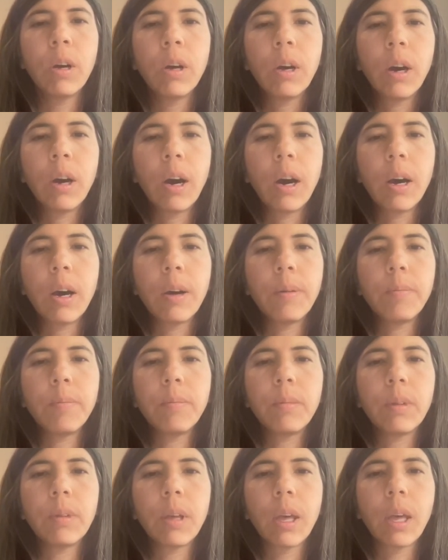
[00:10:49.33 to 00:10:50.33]

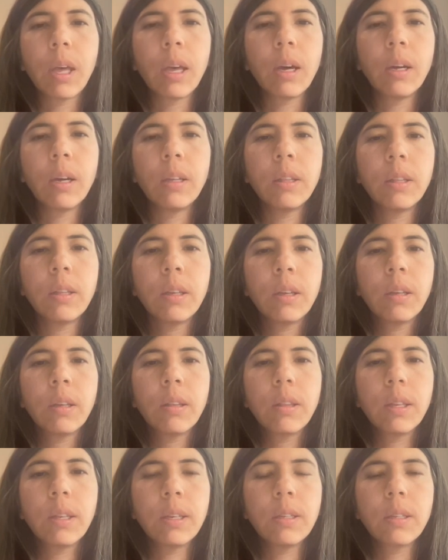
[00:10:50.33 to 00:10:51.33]
And
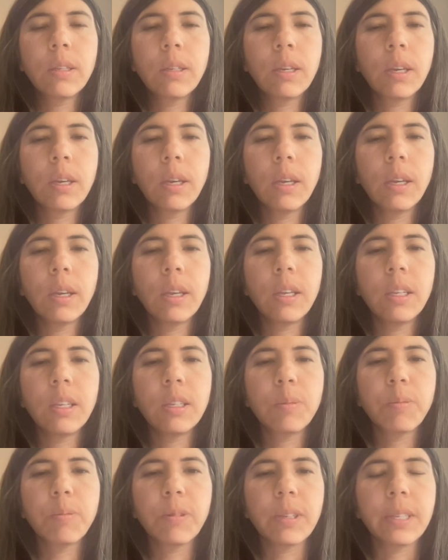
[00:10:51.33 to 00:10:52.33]
this king
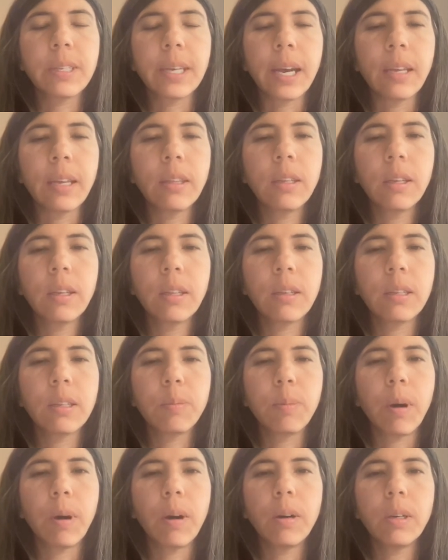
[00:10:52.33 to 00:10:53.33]
is protecting this
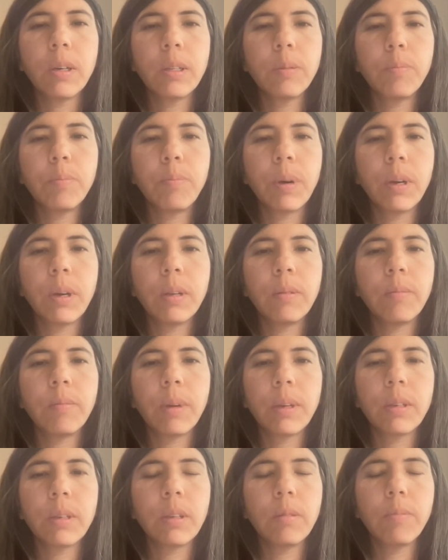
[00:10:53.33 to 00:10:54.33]
pawn, but
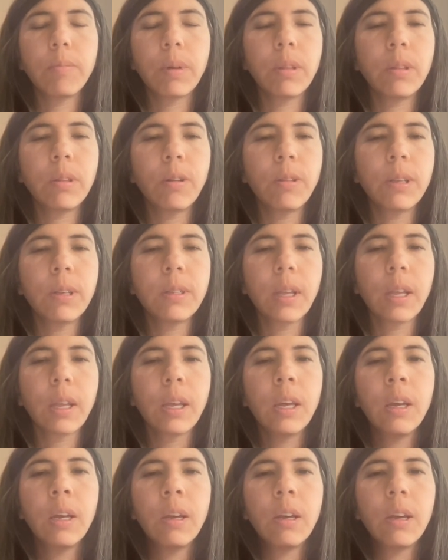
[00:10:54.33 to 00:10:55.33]
notice, like,
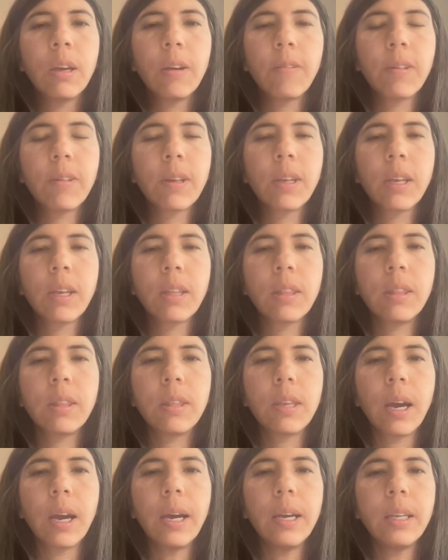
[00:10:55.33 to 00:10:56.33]
if the king
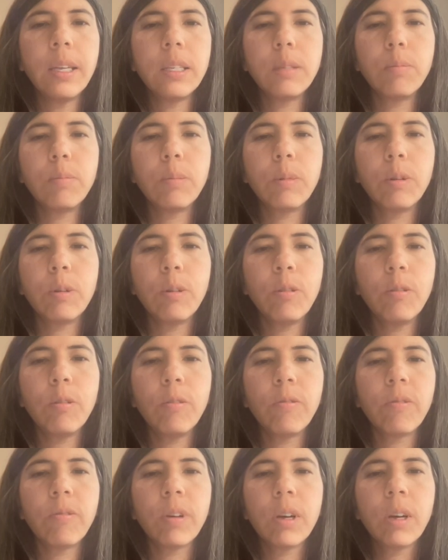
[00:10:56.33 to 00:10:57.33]
does
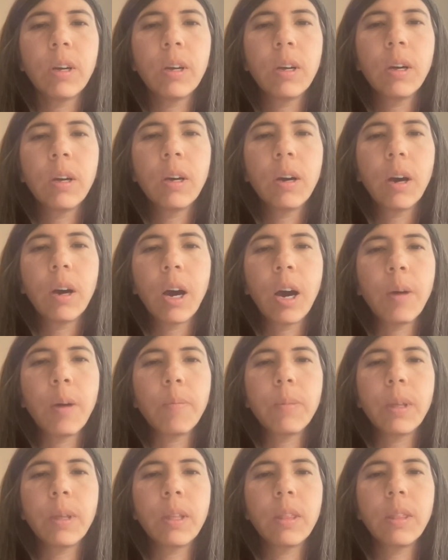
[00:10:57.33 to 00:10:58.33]
move,
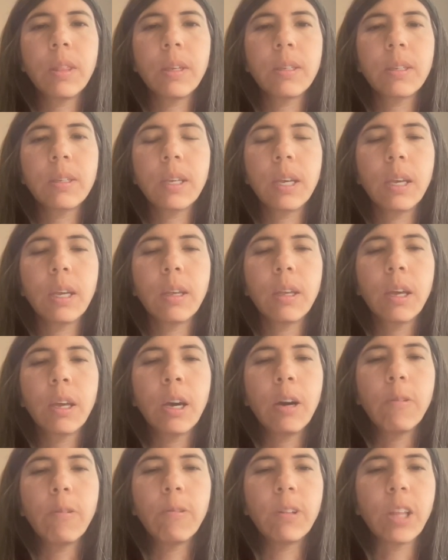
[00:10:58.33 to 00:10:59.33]
then this king
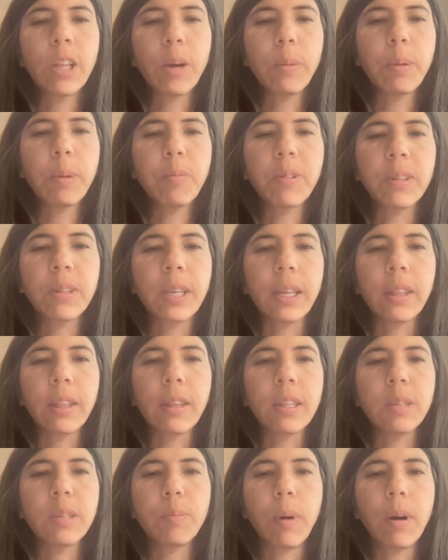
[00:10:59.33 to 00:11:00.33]
would not be protecting
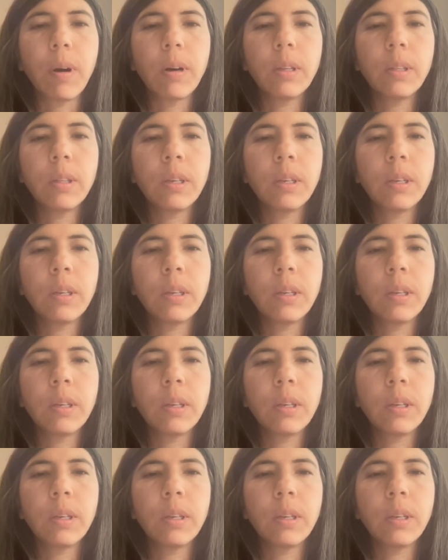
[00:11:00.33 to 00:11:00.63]
this pawn.